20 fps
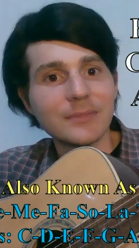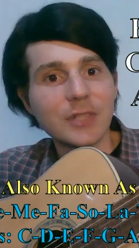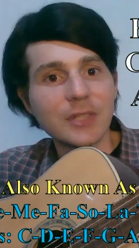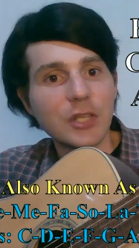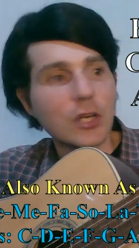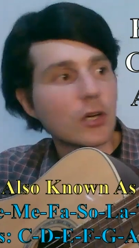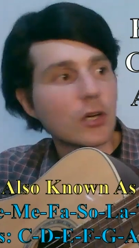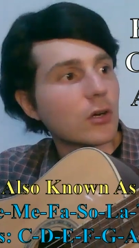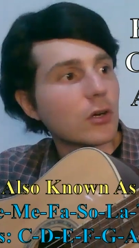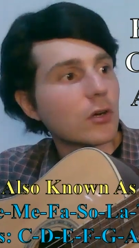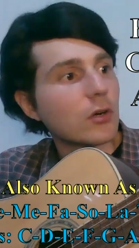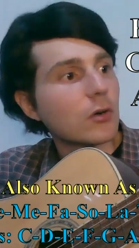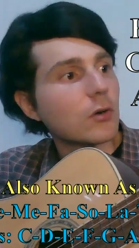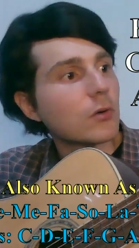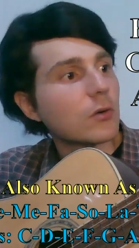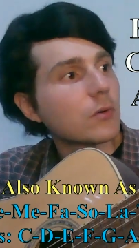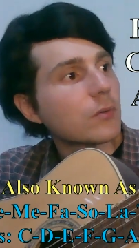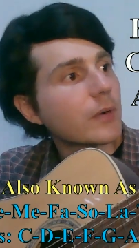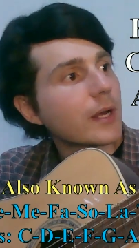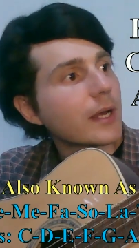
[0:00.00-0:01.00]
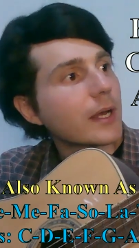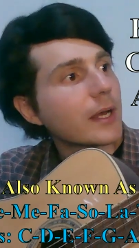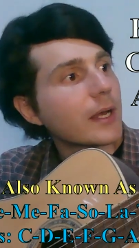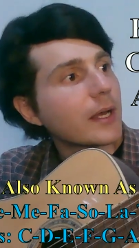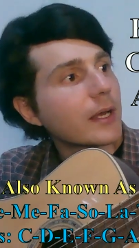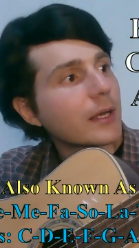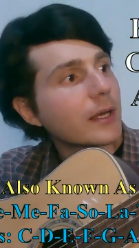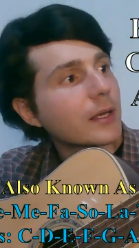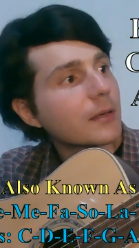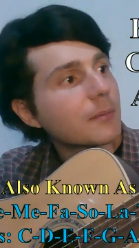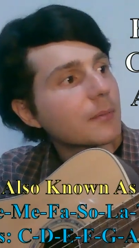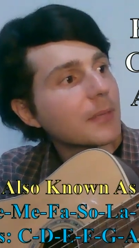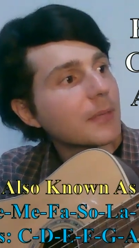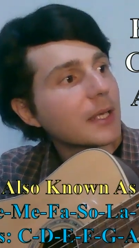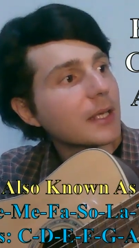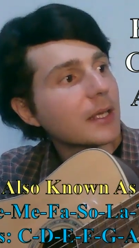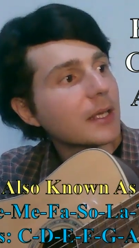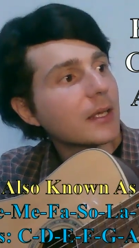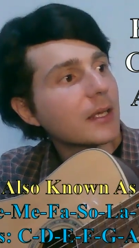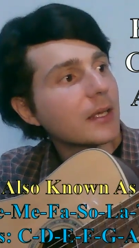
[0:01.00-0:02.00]
do, re,
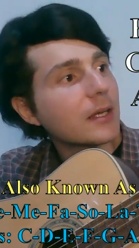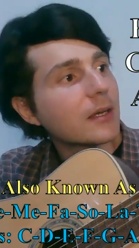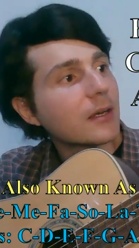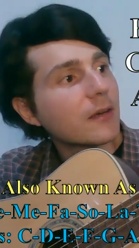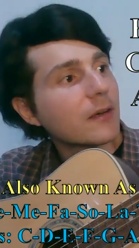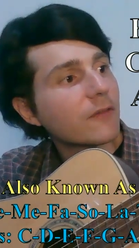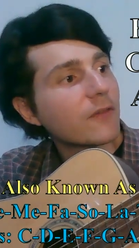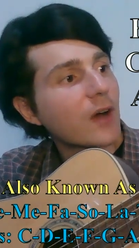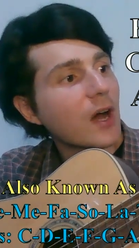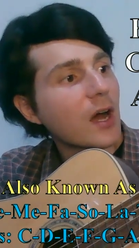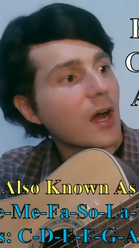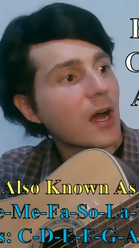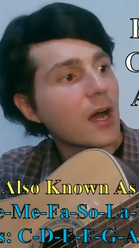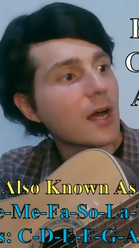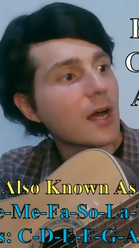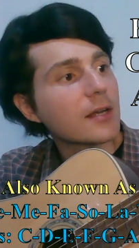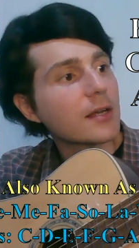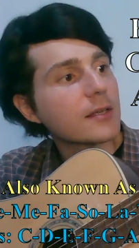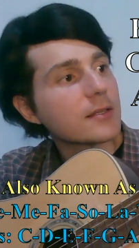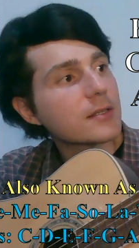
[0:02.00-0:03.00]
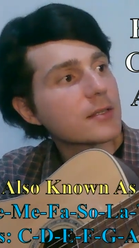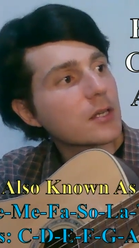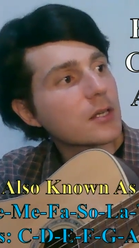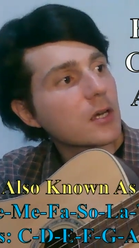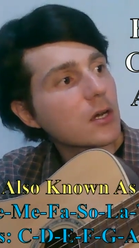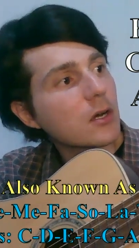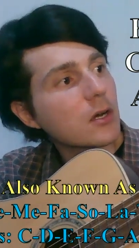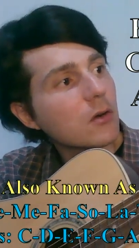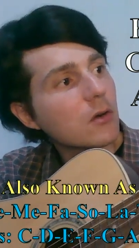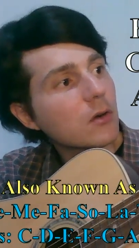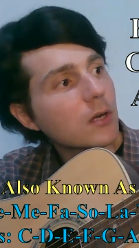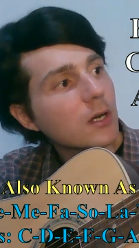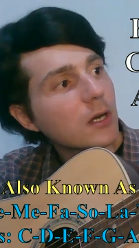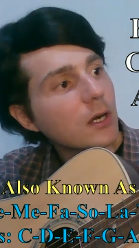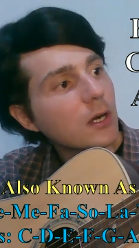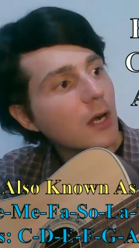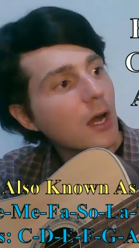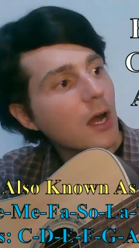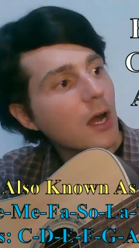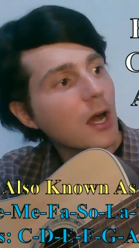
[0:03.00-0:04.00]
mi, fa,
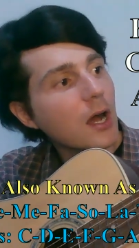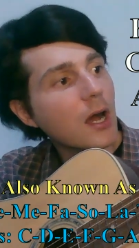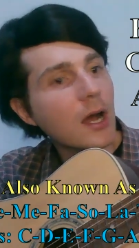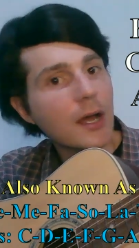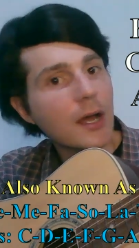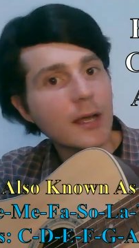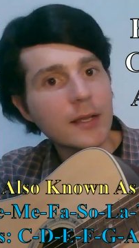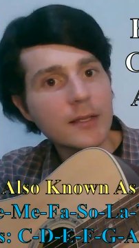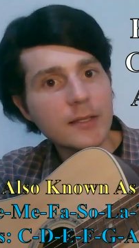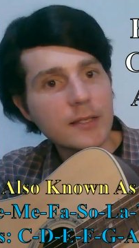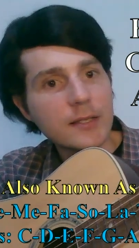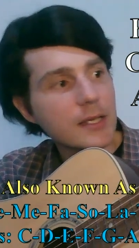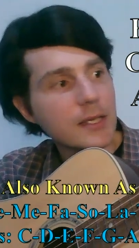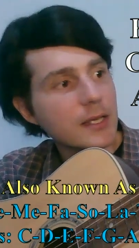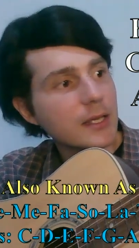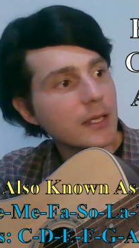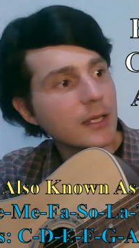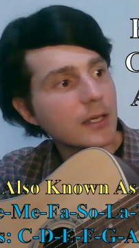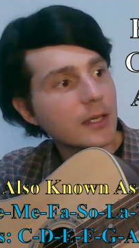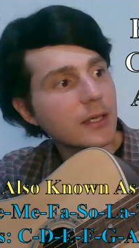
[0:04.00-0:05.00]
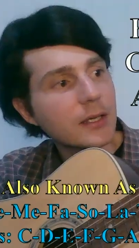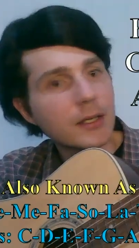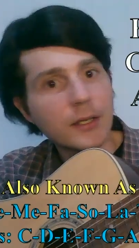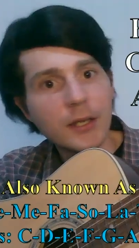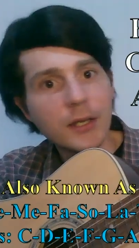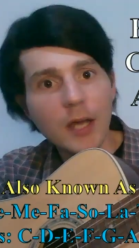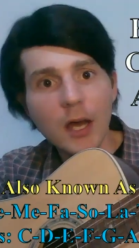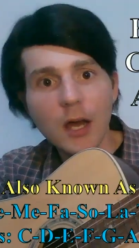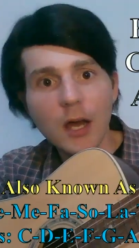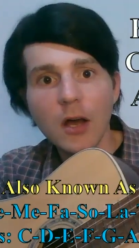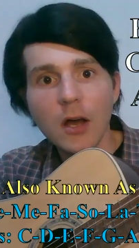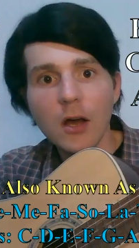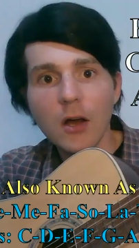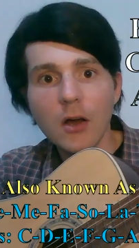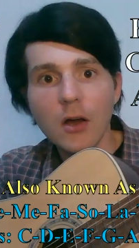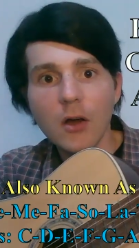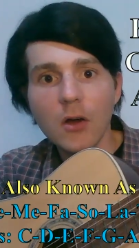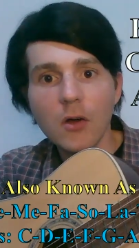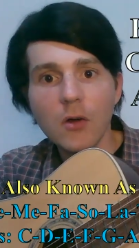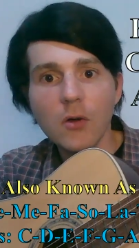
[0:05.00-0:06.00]
sol, la, ti,
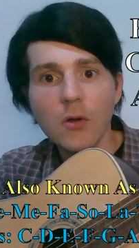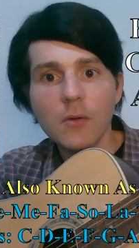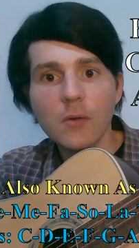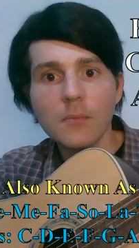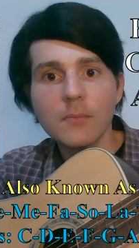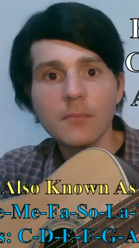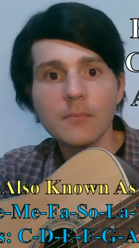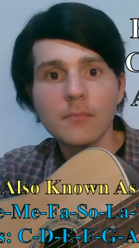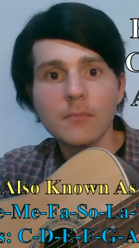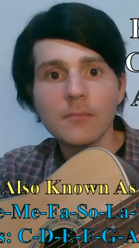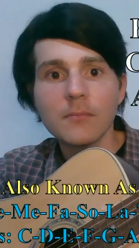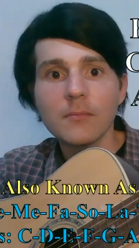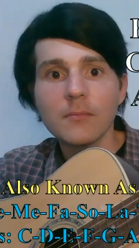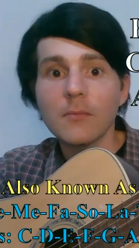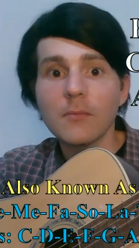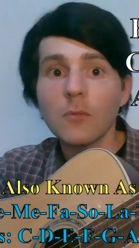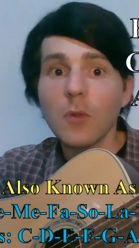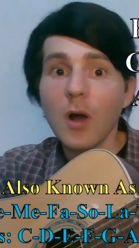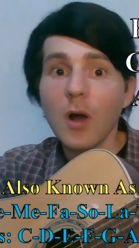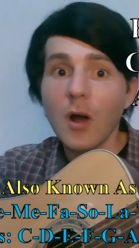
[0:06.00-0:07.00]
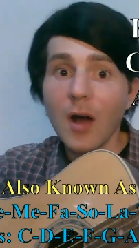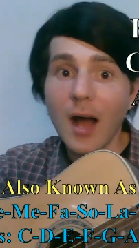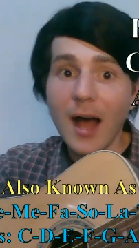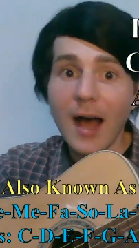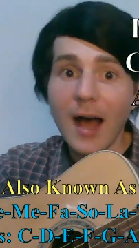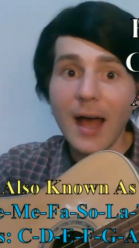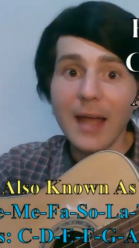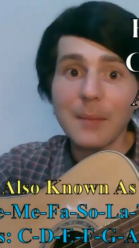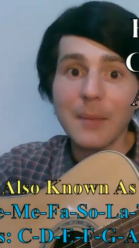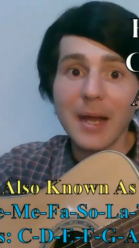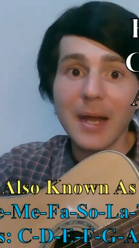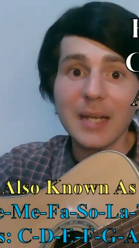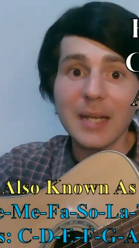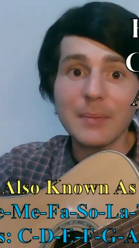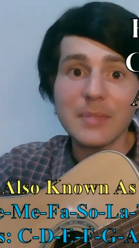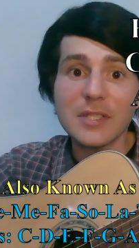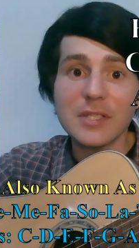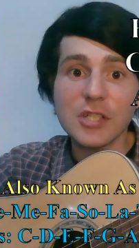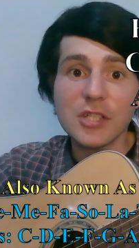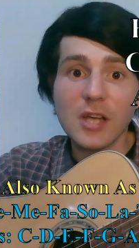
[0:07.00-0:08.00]
do. Well, hi, my
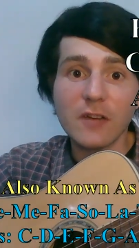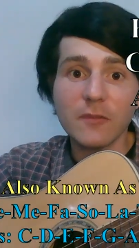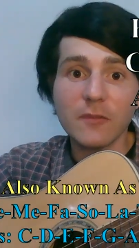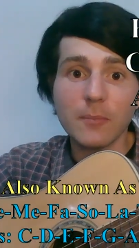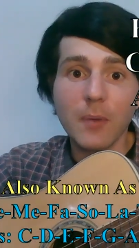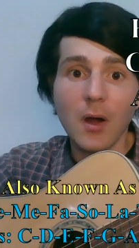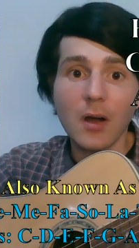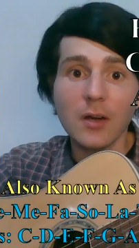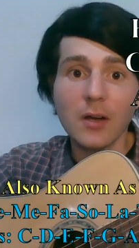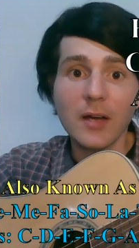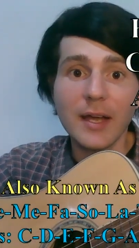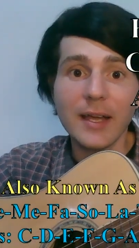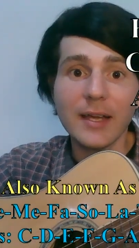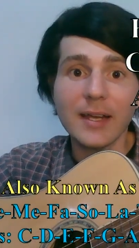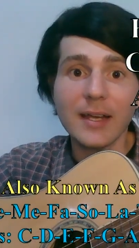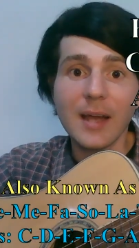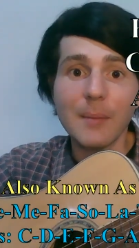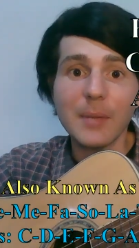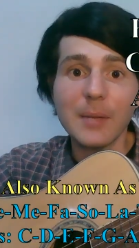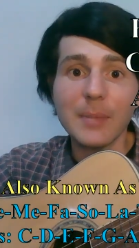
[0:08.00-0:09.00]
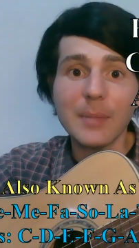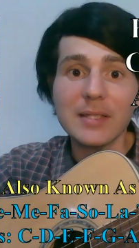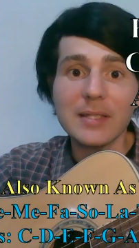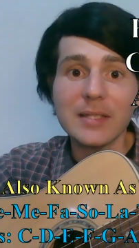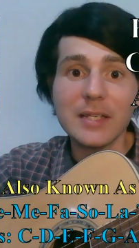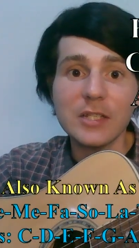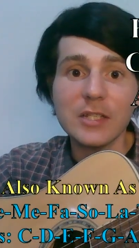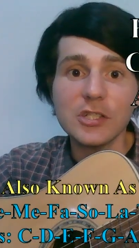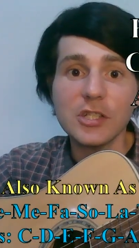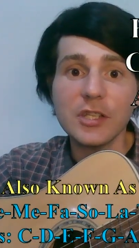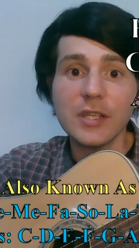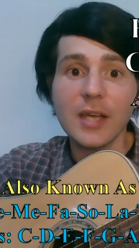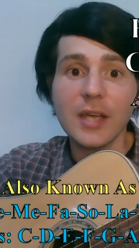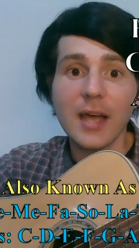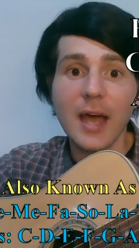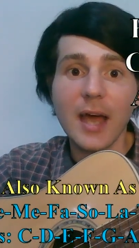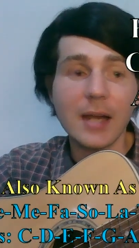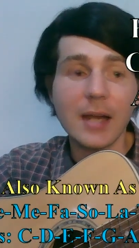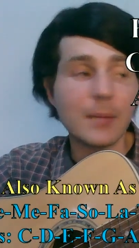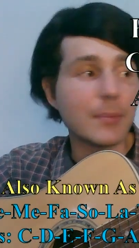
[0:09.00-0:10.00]
name is Jeff Barlett, and I'm going to be teaching you
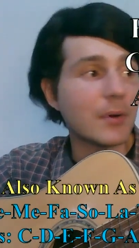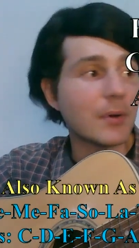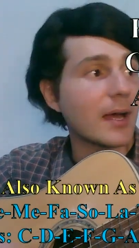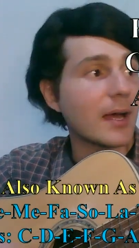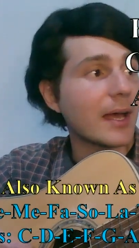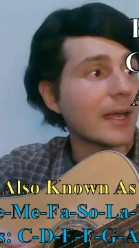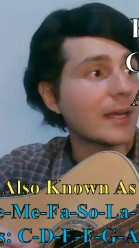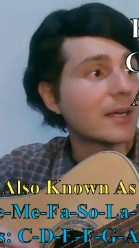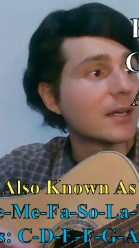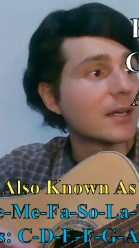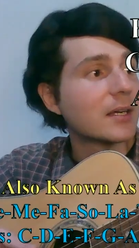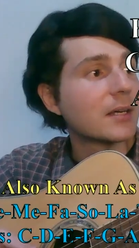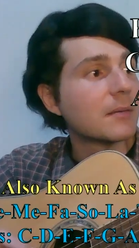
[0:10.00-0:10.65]
how to play